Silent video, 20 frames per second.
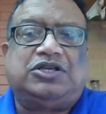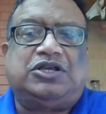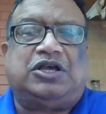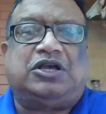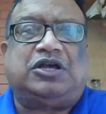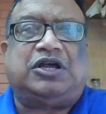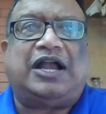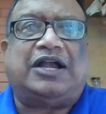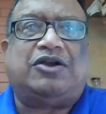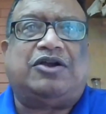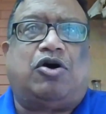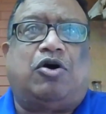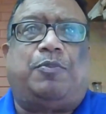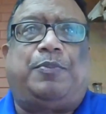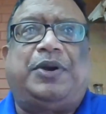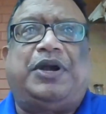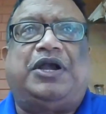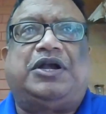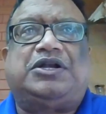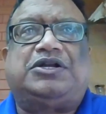and
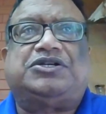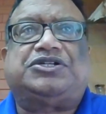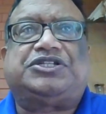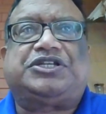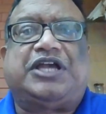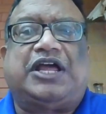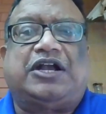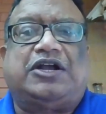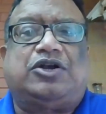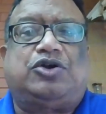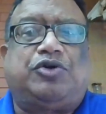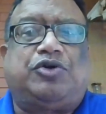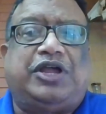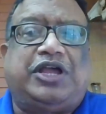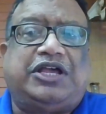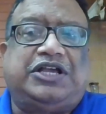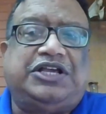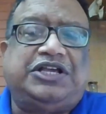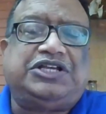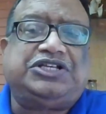operators can
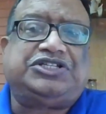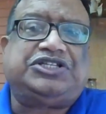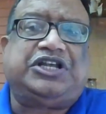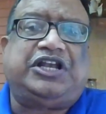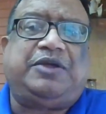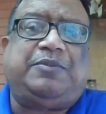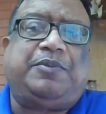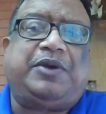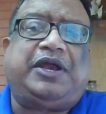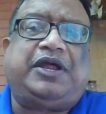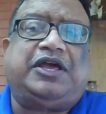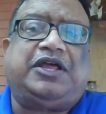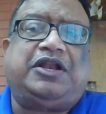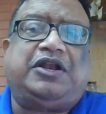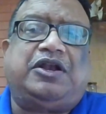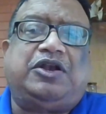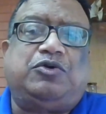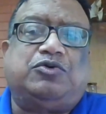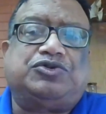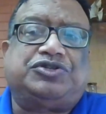today easily bring
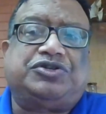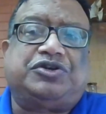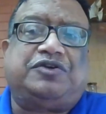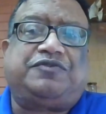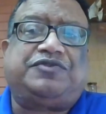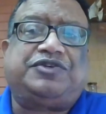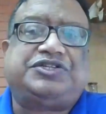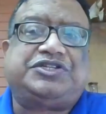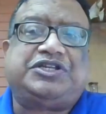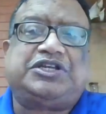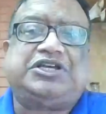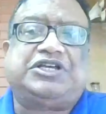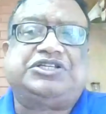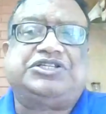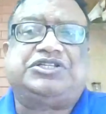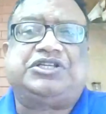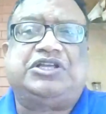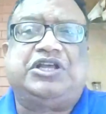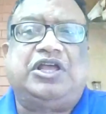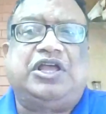in new
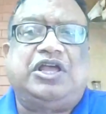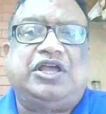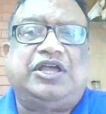services,